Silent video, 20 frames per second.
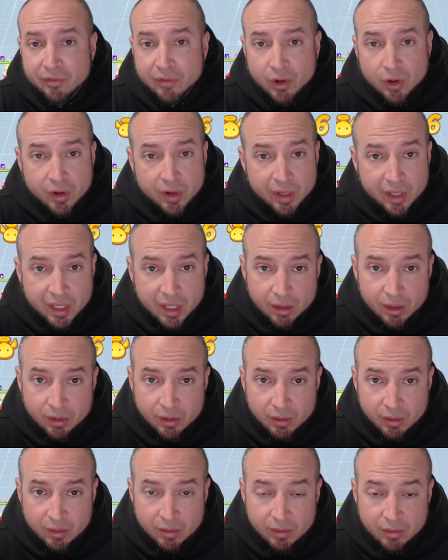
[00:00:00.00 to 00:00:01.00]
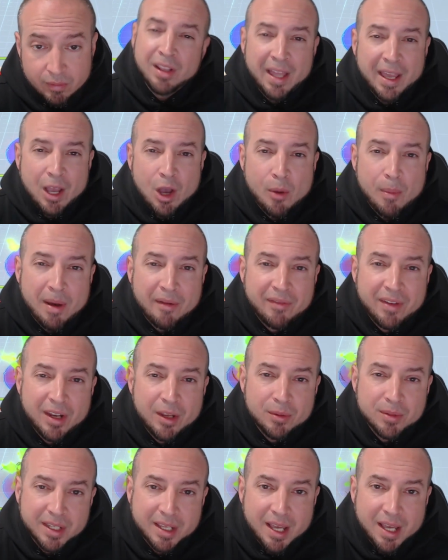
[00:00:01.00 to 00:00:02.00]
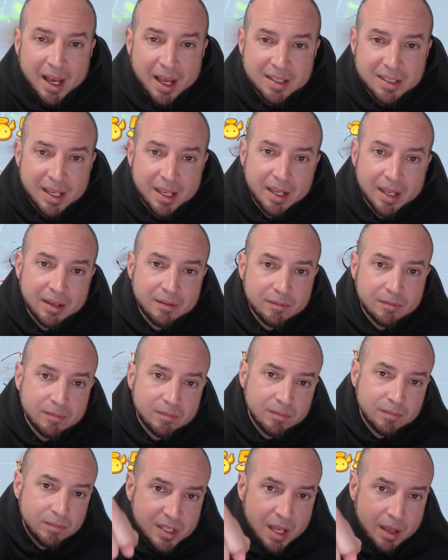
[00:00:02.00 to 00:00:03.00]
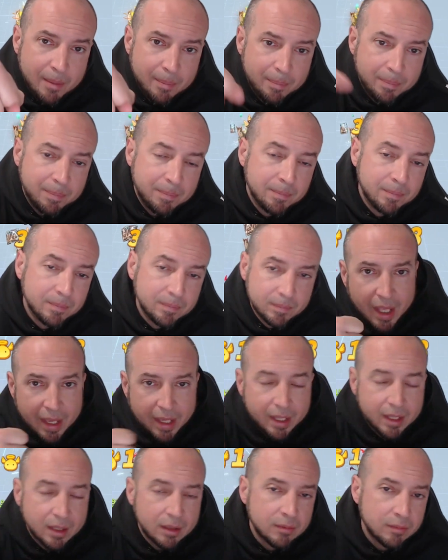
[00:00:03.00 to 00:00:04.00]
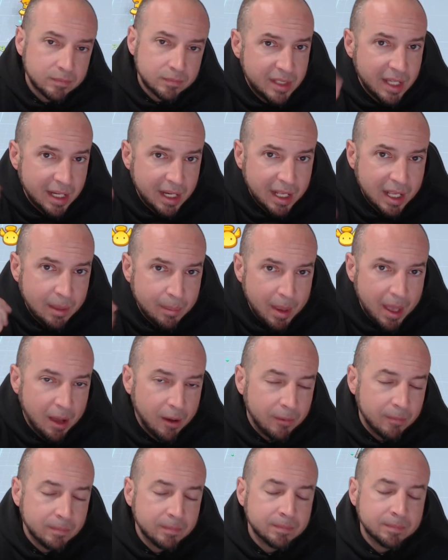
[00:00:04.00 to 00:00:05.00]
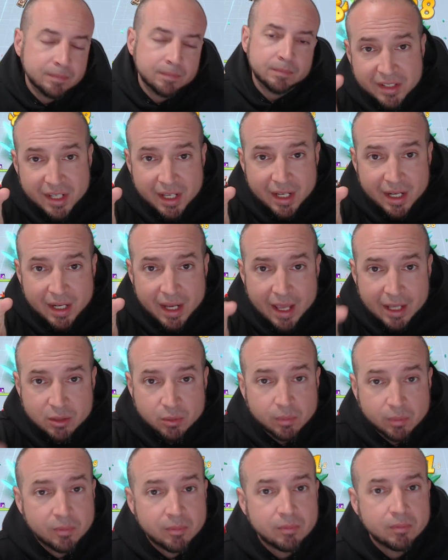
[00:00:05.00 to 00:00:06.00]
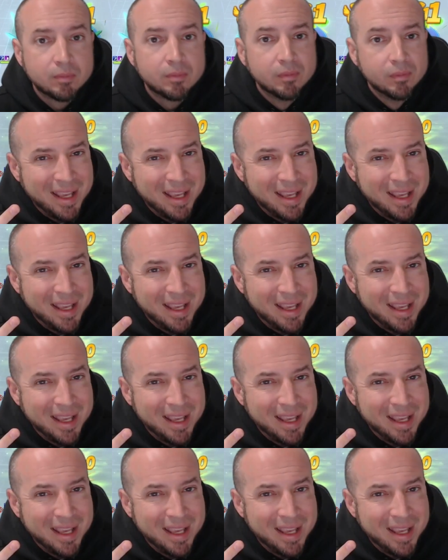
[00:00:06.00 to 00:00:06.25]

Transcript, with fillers: with Verdehile. If you like all my videos and content, sub, like, ding ding a bell. I'll see you in the next one.